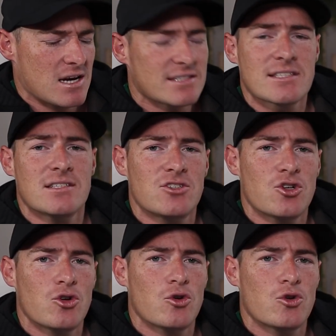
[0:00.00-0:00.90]
listen,
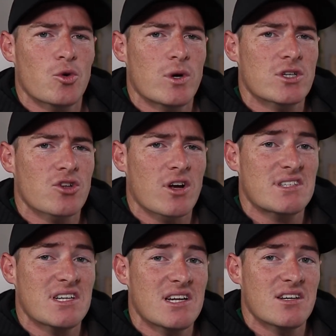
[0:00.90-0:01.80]
do you want to
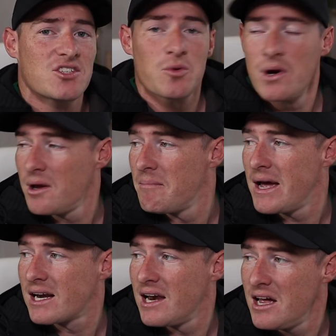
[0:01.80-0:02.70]
start dinner? Do you want to
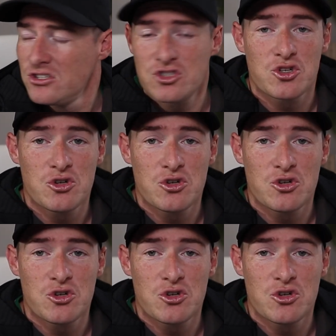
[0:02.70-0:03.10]
make lunch?